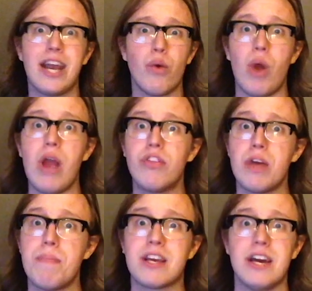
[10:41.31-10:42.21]
away with it
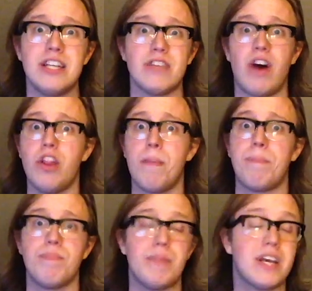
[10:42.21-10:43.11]
because
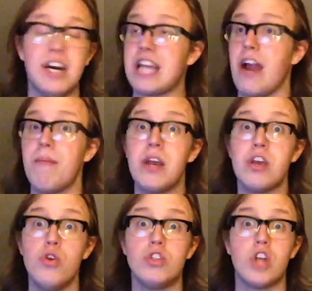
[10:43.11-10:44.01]
everybody
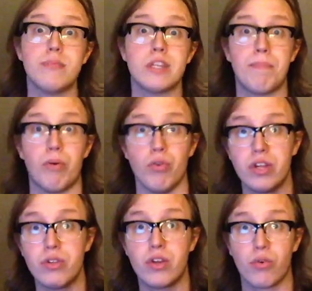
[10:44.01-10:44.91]
who jumps on the
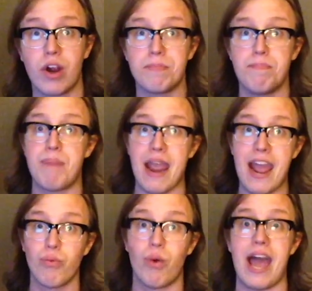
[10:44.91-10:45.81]
politically correct
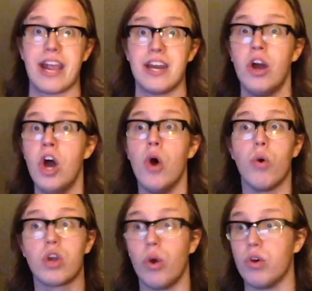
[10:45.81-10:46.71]
bandwagon will
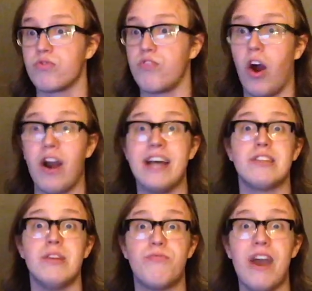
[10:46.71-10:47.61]
go as far as to
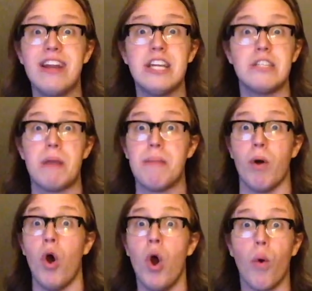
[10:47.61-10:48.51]
defending these people,
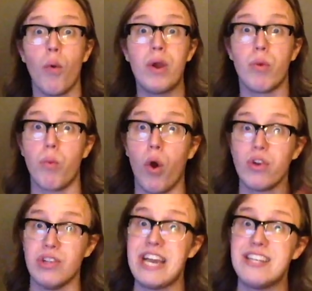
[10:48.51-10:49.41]
where we reward
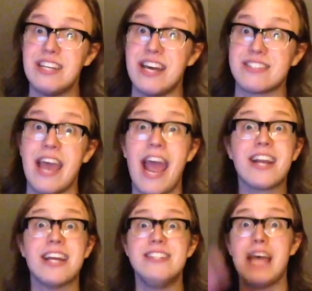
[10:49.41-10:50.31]
laziness and
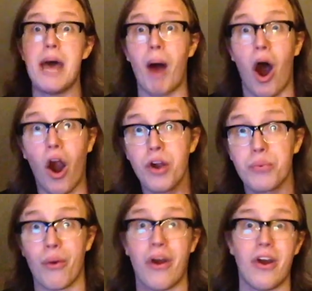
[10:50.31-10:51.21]
condemn hard
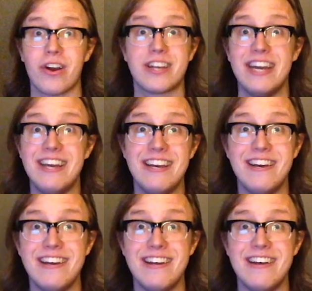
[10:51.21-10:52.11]
work.
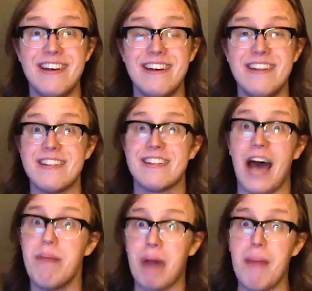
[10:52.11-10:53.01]

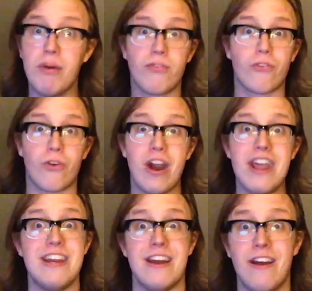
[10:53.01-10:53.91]
I'm
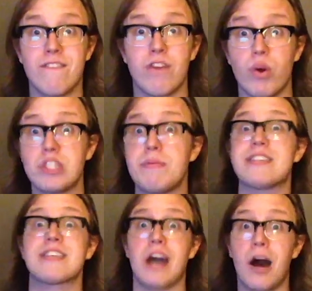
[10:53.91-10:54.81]
afraid for what's about to
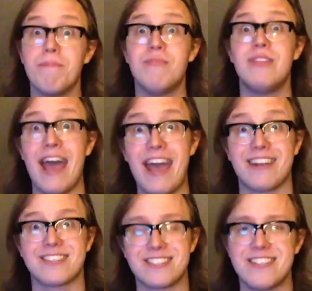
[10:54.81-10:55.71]
come
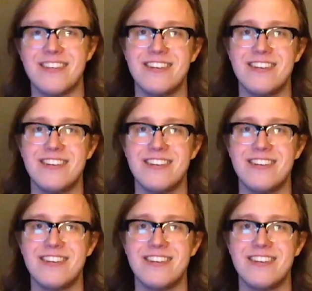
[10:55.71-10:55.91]
next.